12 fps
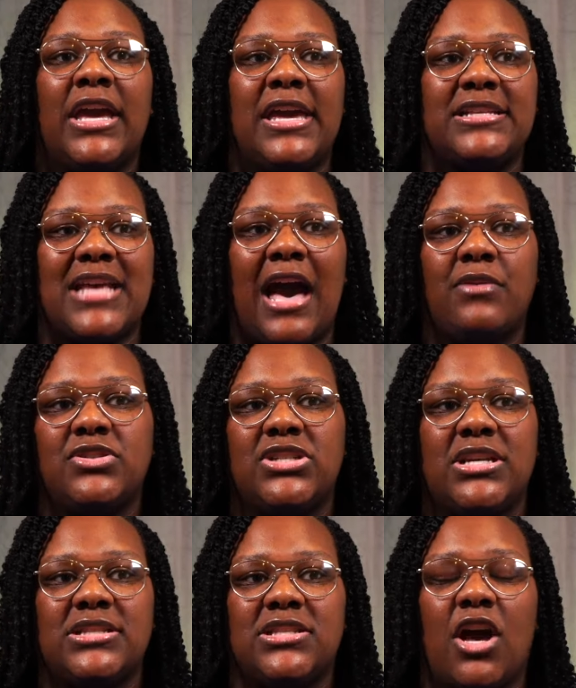is I was
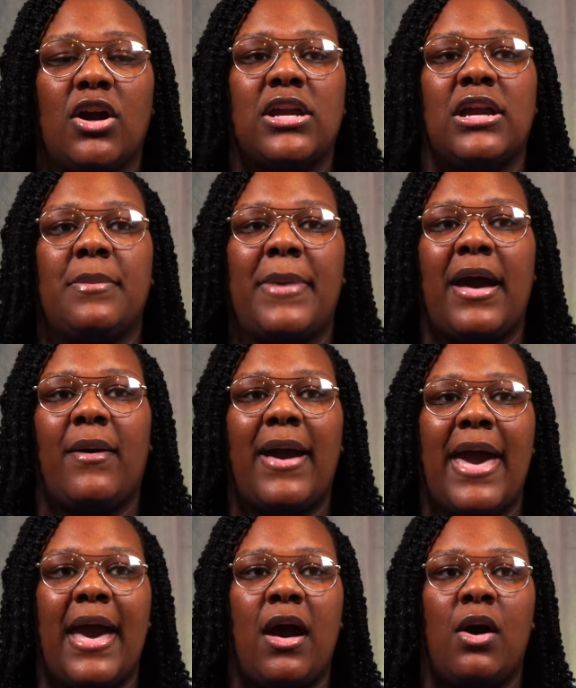just talking about
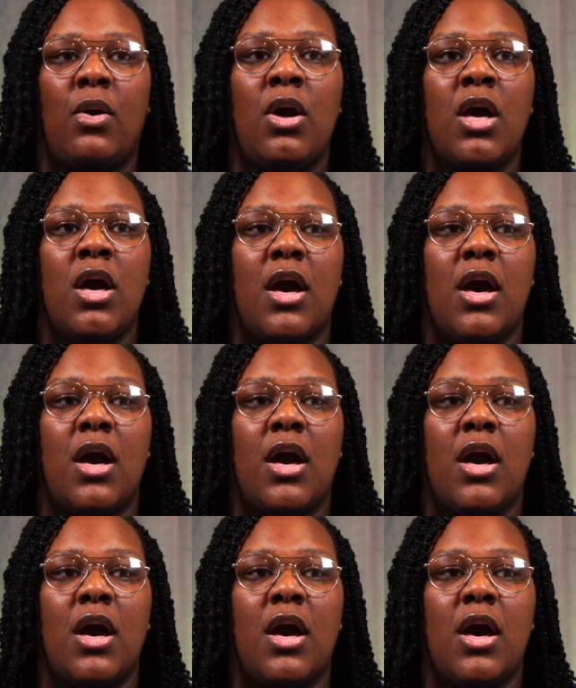how